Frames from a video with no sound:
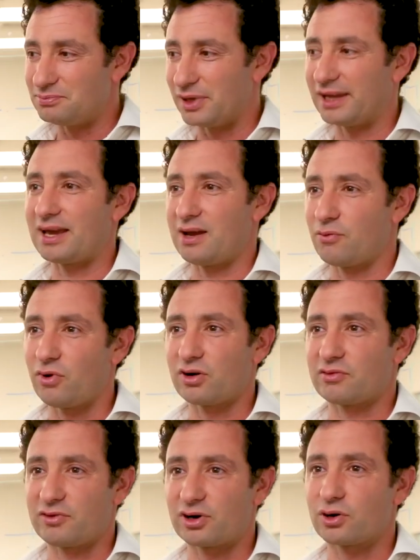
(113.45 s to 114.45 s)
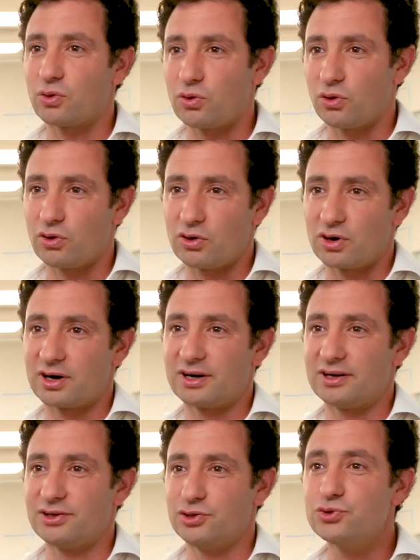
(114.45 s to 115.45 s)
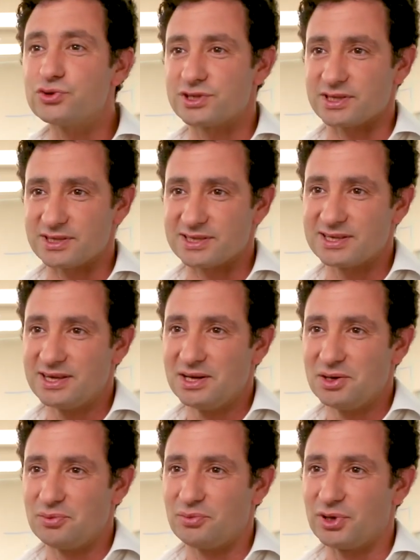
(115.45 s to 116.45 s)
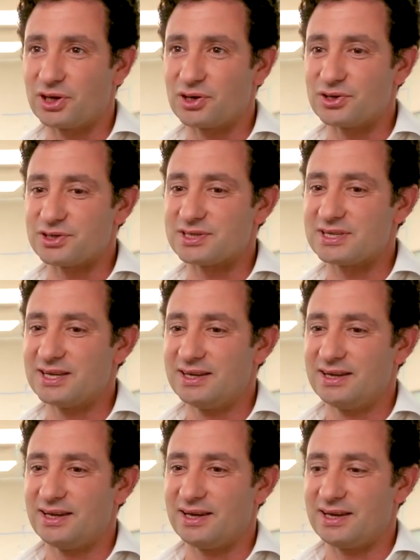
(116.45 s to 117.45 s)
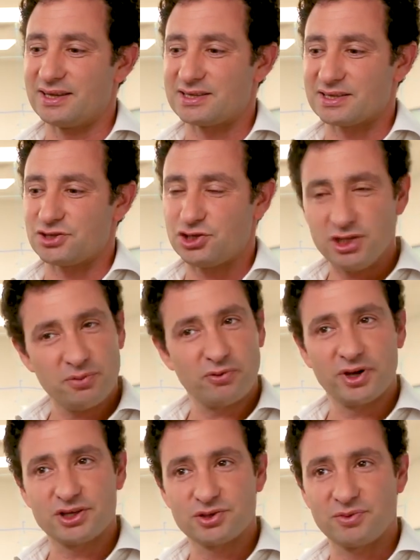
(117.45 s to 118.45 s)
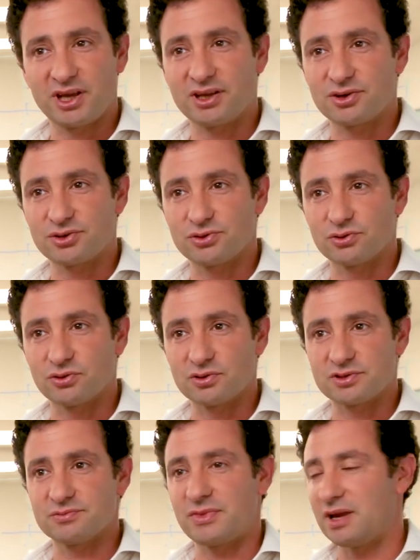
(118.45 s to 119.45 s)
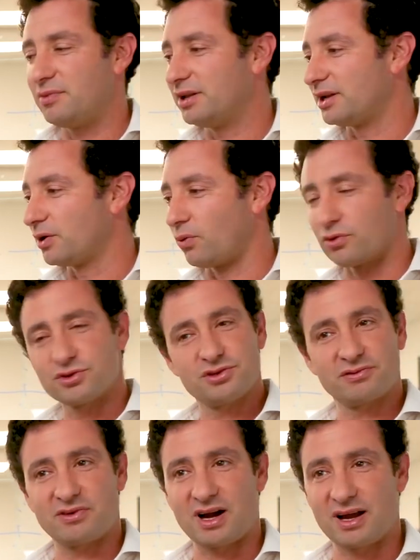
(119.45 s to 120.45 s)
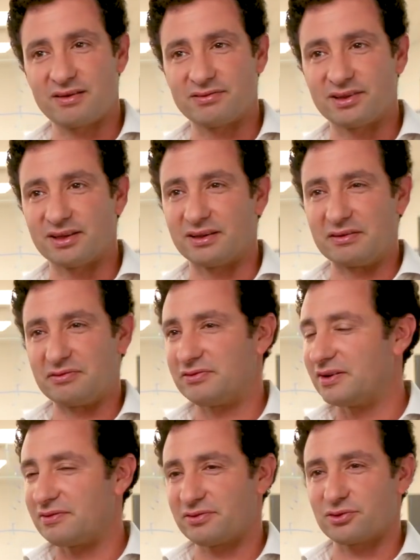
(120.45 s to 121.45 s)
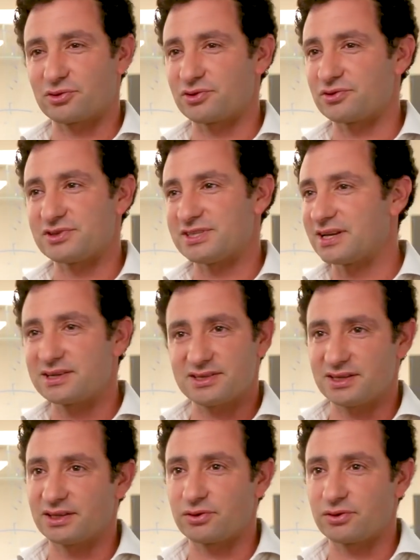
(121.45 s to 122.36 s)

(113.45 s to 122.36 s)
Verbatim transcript: became one of our core uses because it's a cheap way to make your tools. Maybe they won't survive the fifth or sixth